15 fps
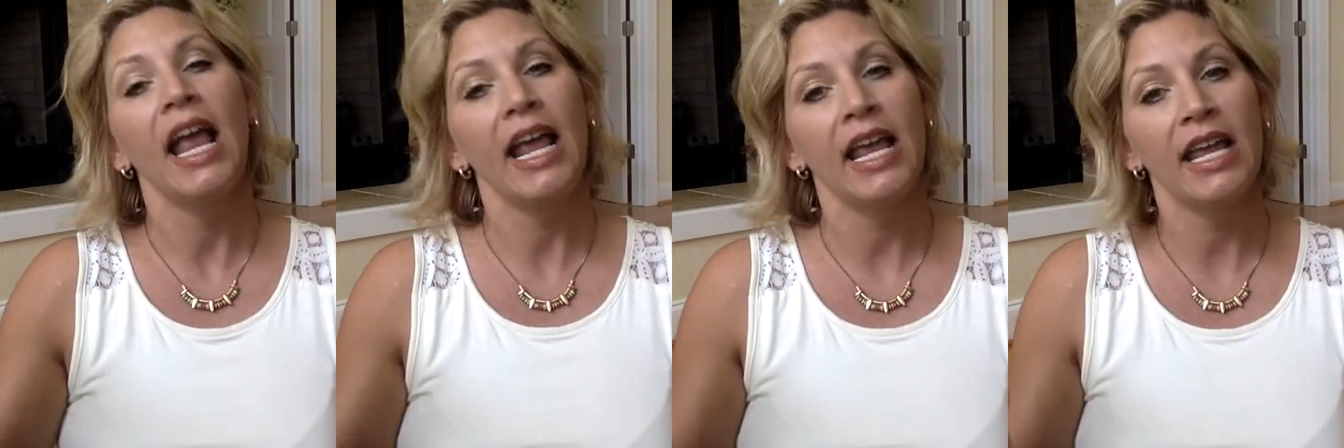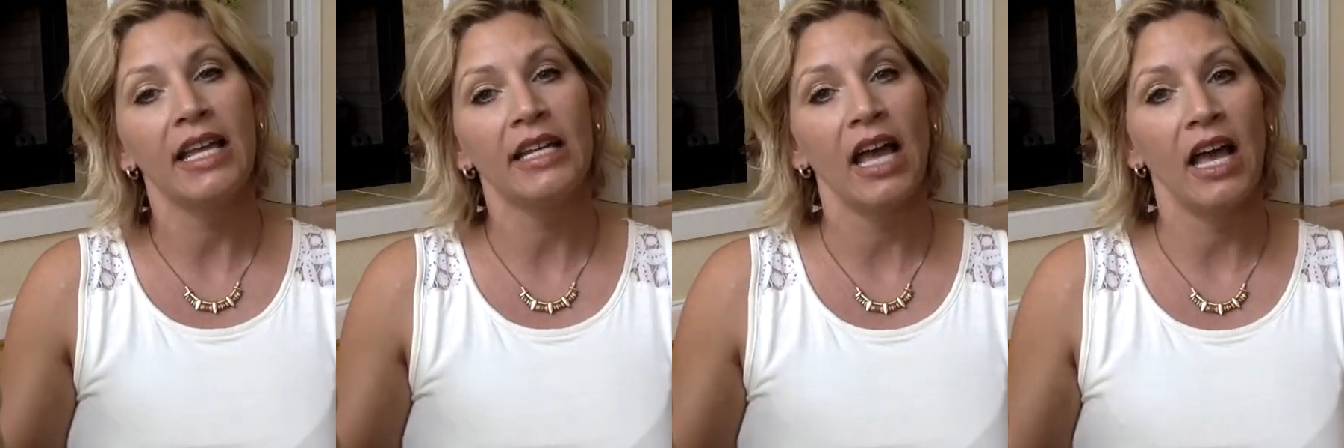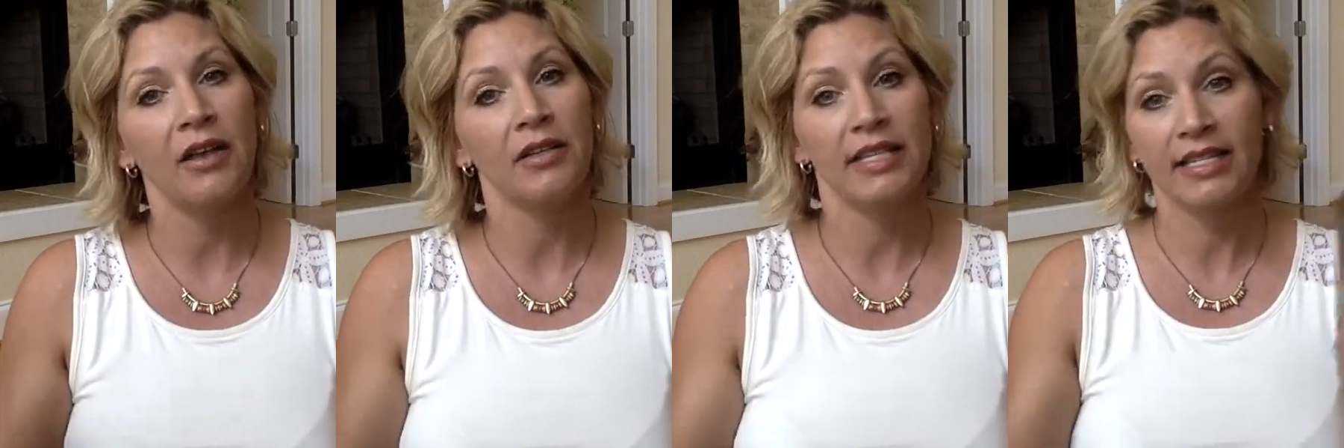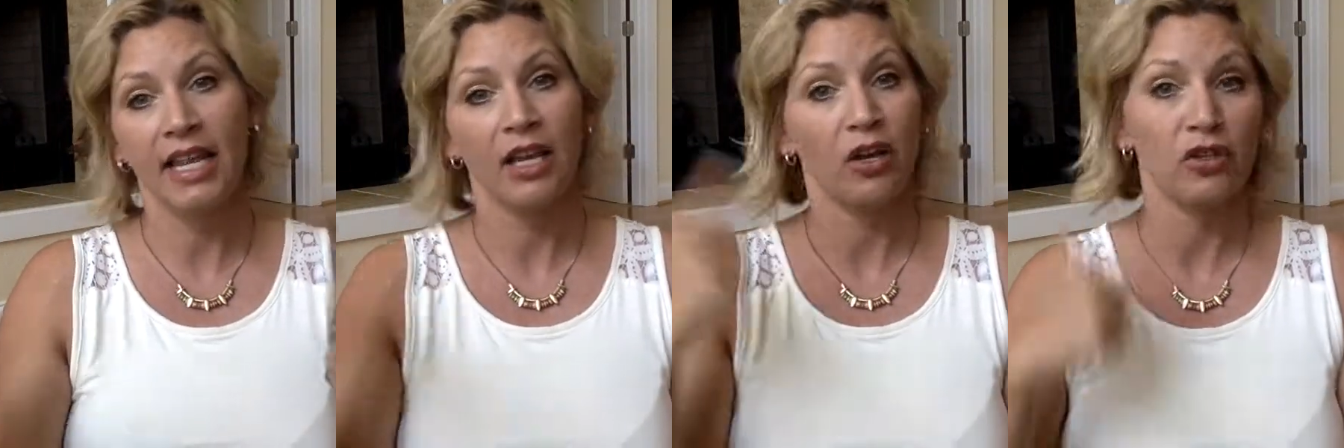and I
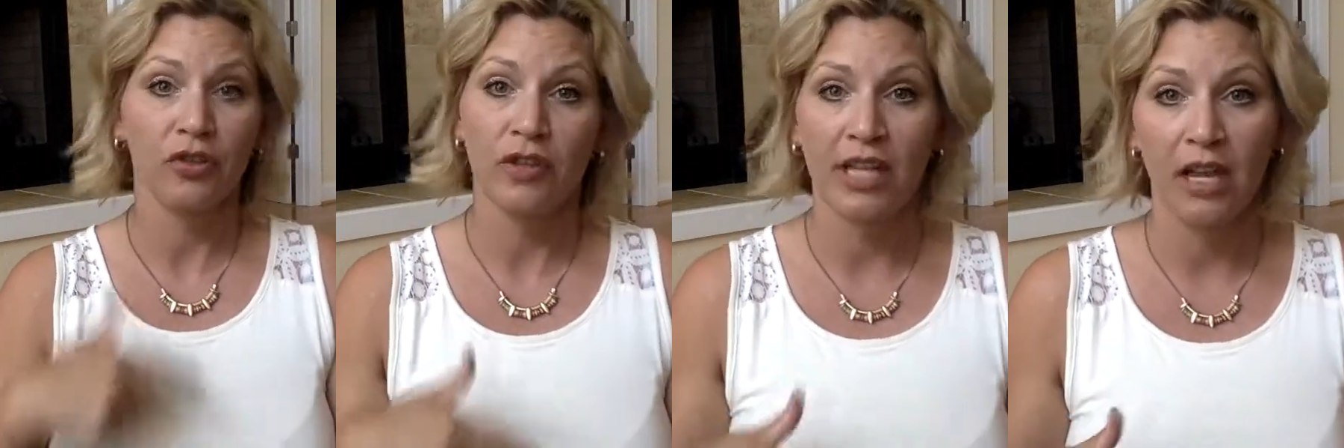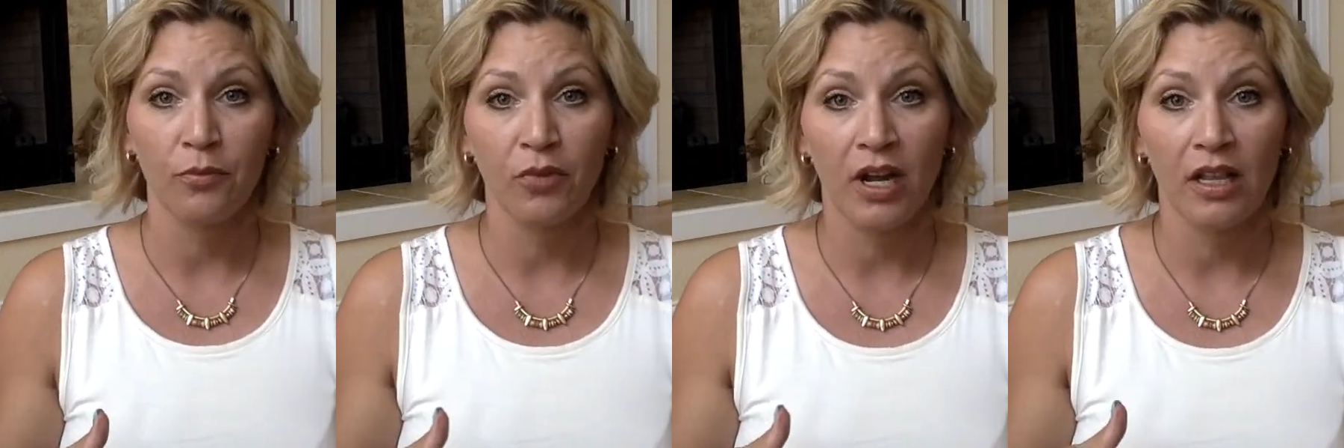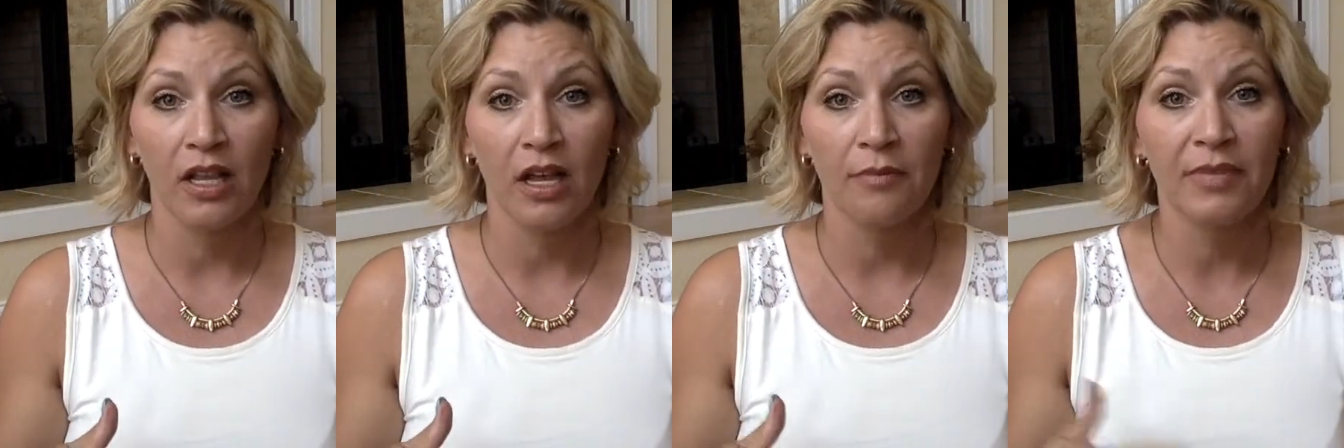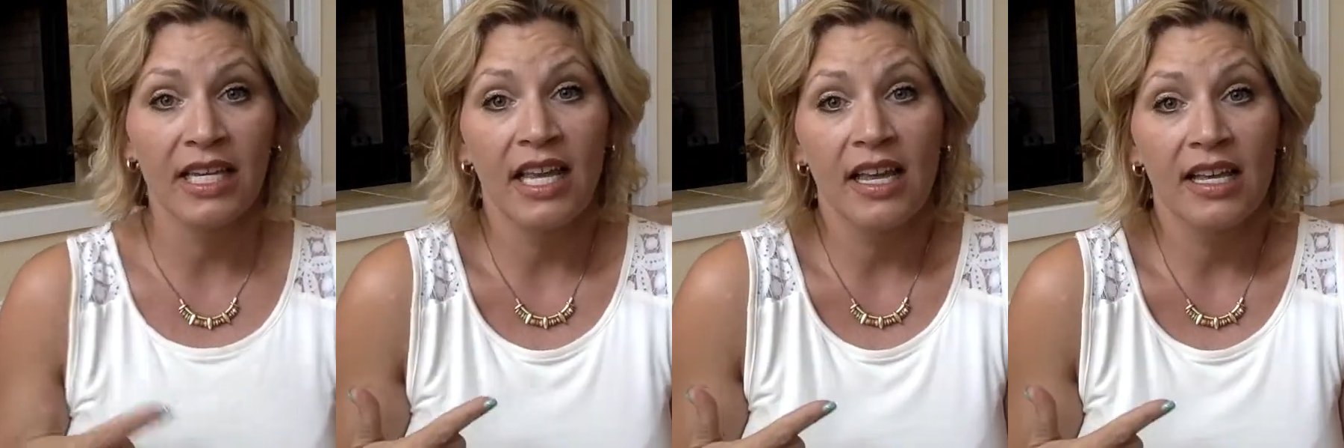stay under the umbrella
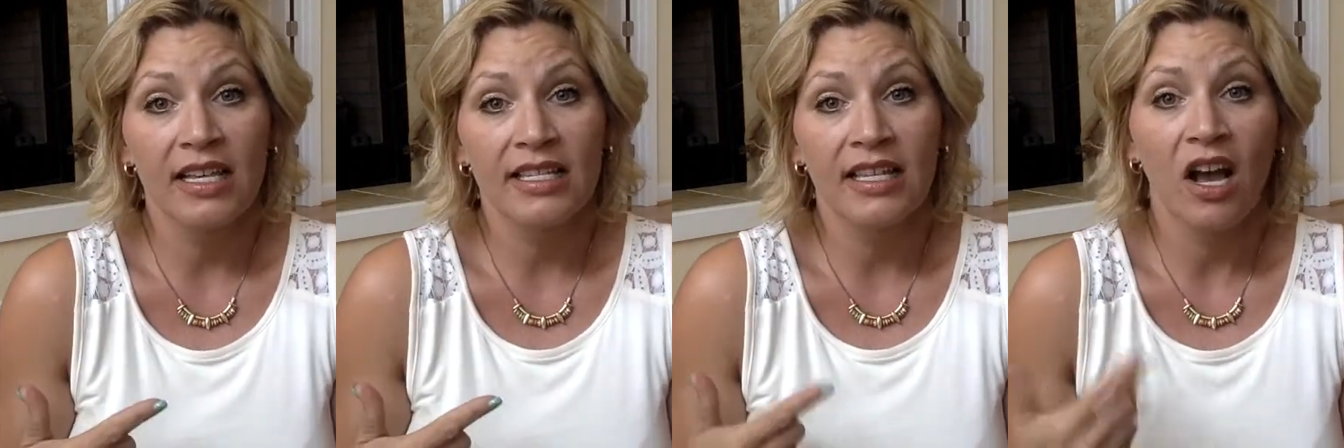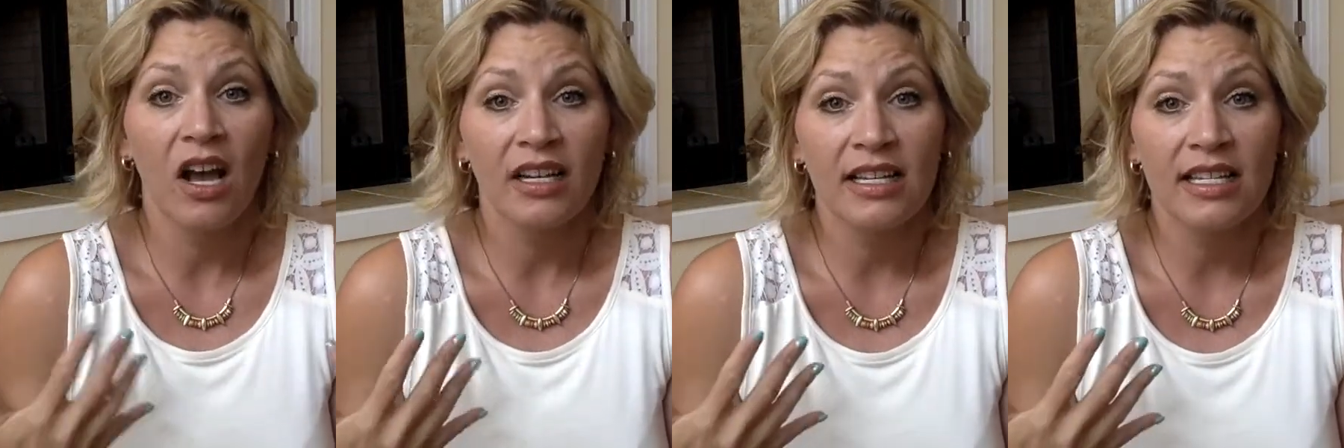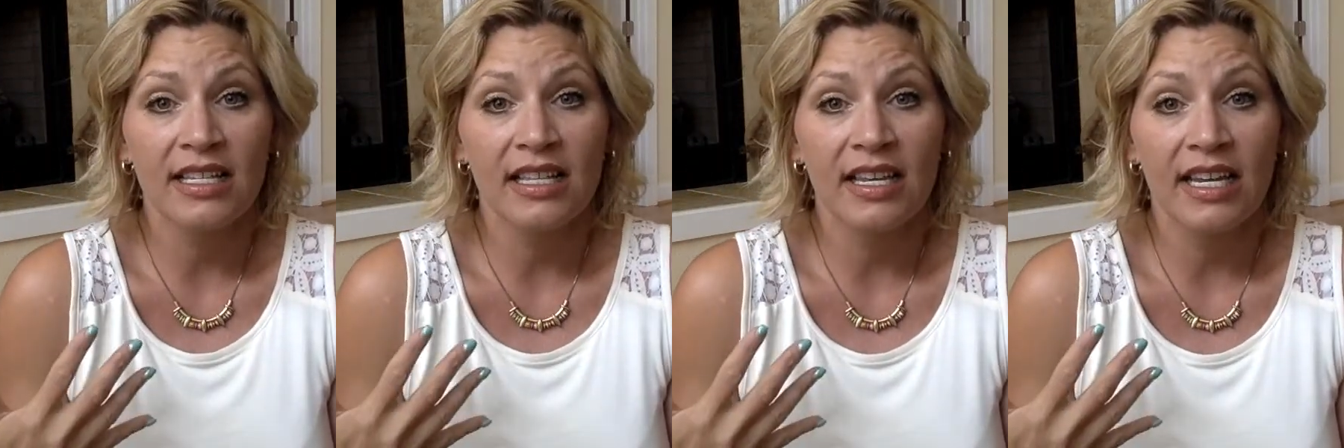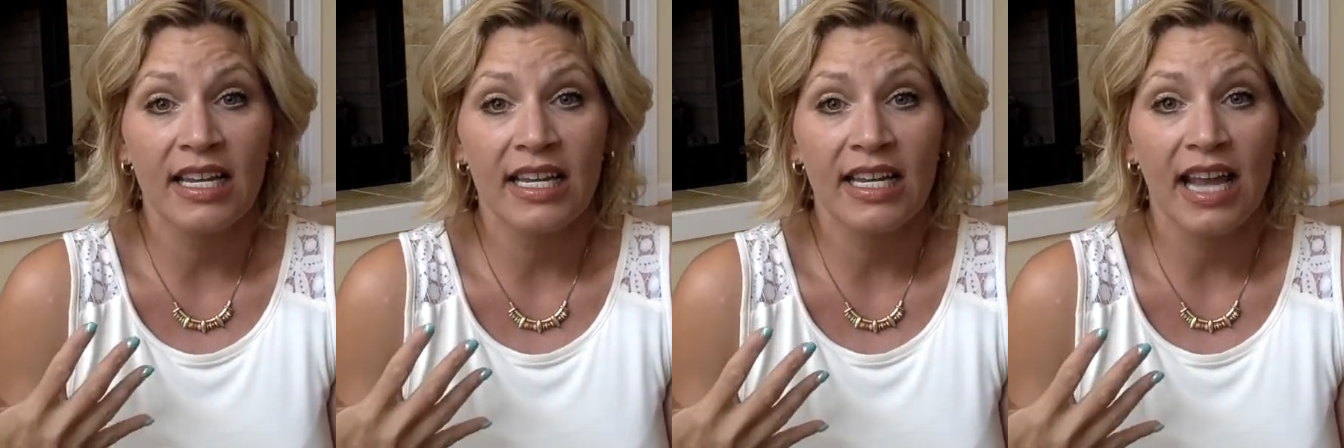because
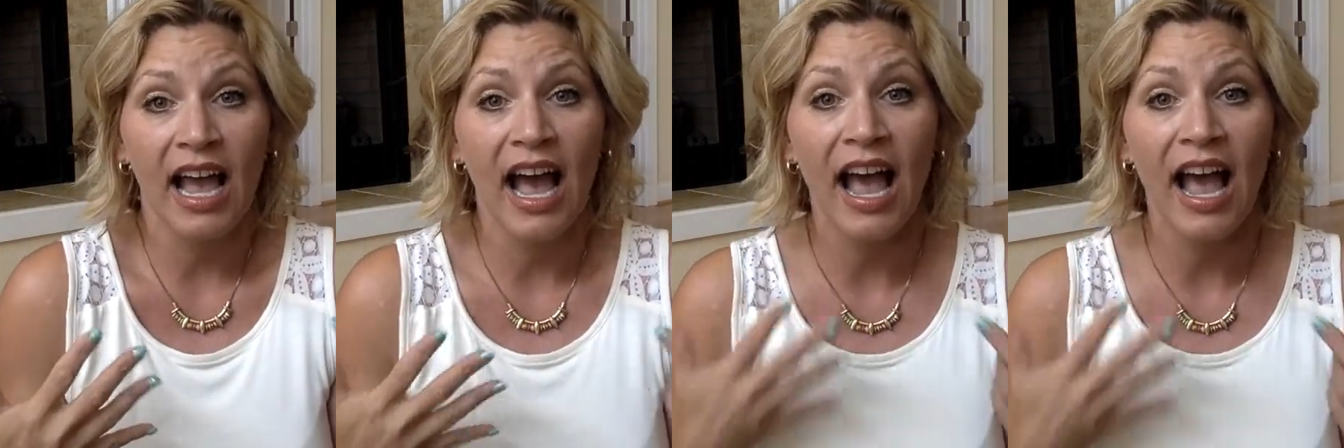honestly,